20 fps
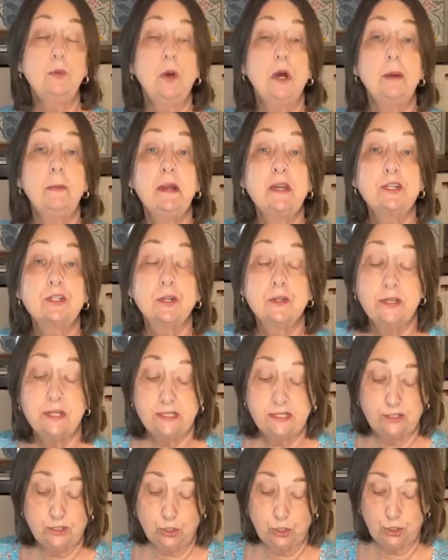You want to make sure
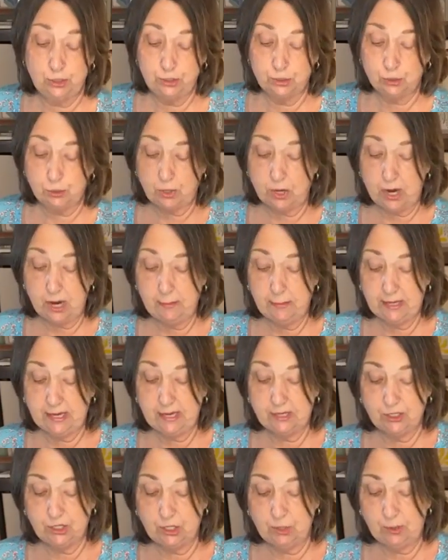this is good and dry
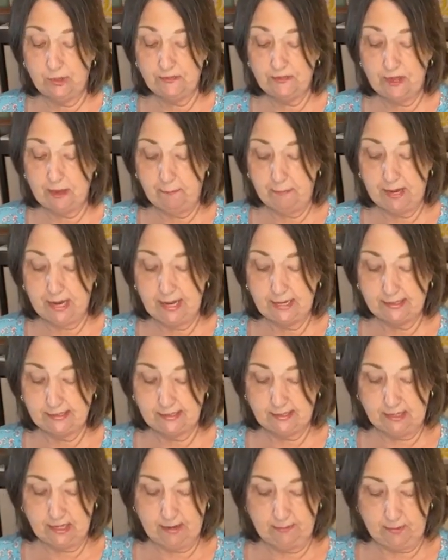because you don't want that
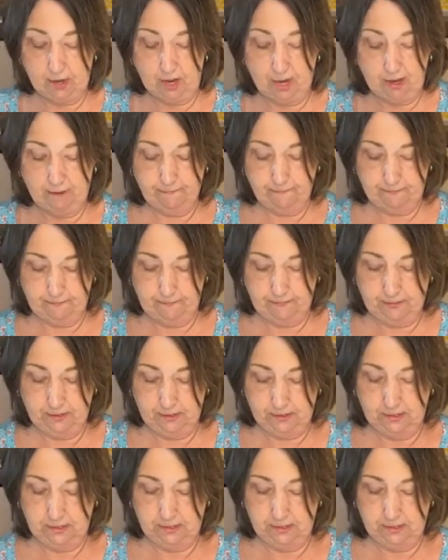paste to come off.